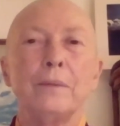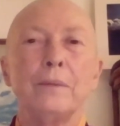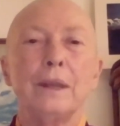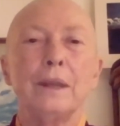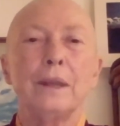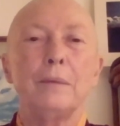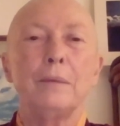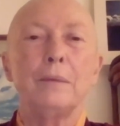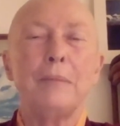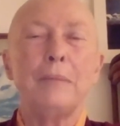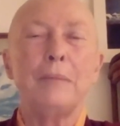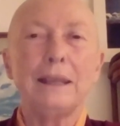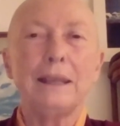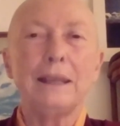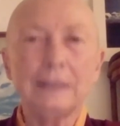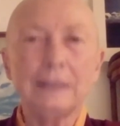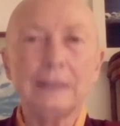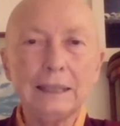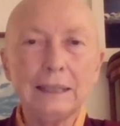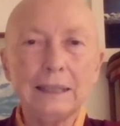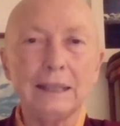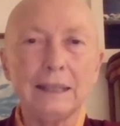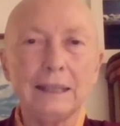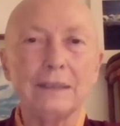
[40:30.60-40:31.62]
make
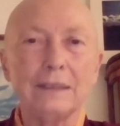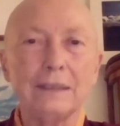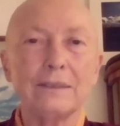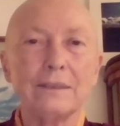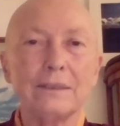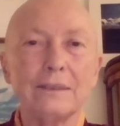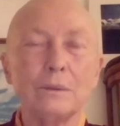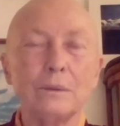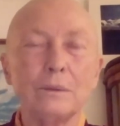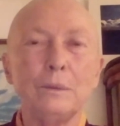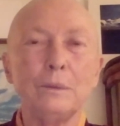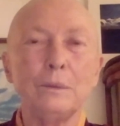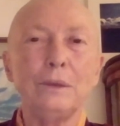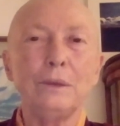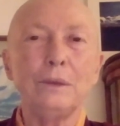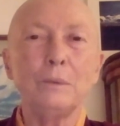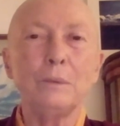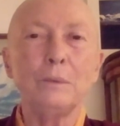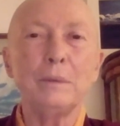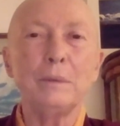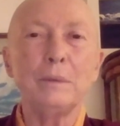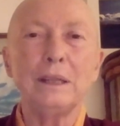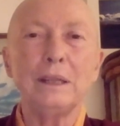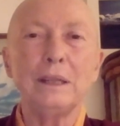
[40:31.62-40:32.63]
links with
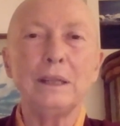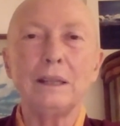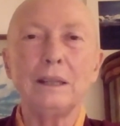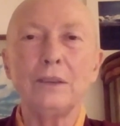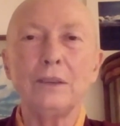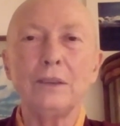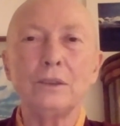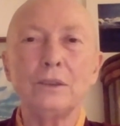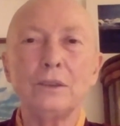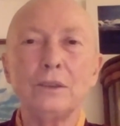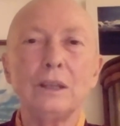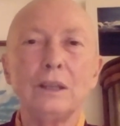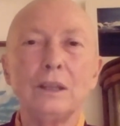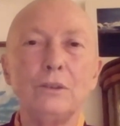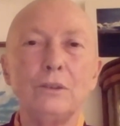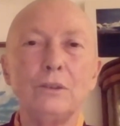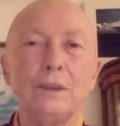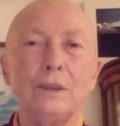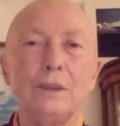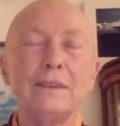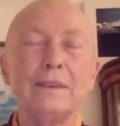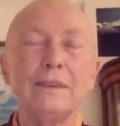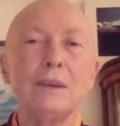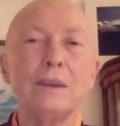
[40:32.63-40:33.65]
women in other countries.